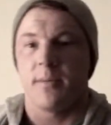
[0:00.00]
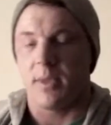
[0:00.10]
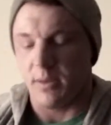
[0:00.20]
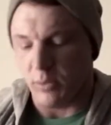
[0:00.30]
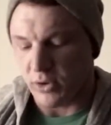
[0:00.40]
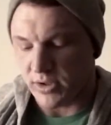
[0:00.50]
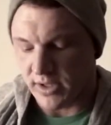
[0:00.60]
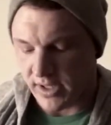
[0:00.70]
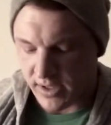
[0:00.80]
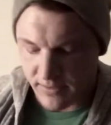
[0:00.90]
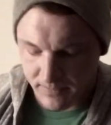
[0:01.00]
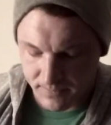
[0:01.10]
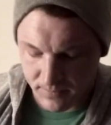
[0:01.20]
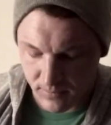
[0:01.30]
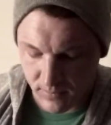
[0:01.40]
you know, most of the day
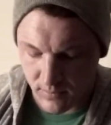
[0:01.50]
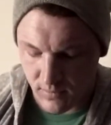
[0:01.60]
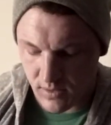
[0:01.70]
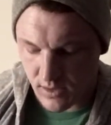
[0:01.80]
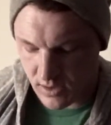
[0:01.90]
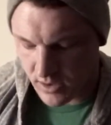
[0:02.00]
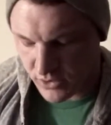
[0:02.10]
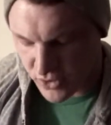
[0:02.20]
I